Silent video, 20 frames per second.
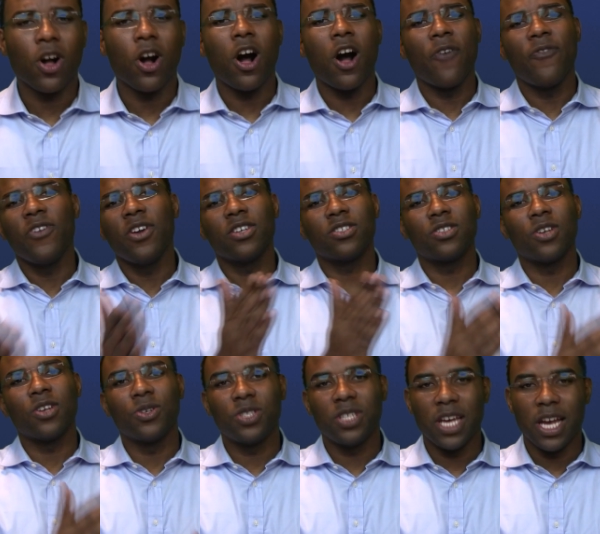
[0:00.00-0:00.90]
Coffee
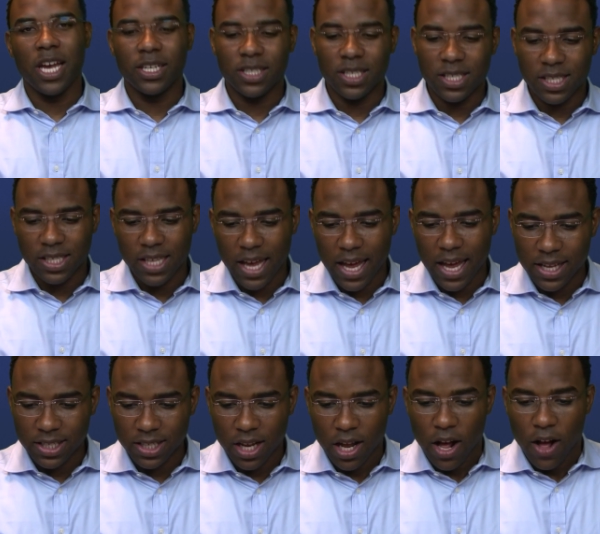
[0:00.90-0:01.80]
Association
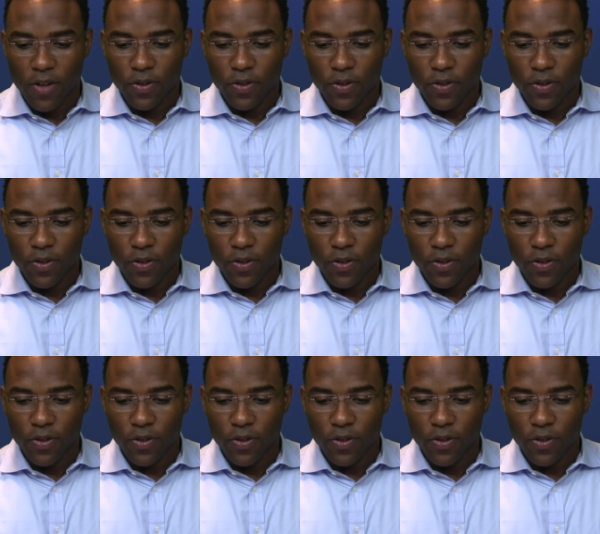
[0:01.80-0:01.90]
says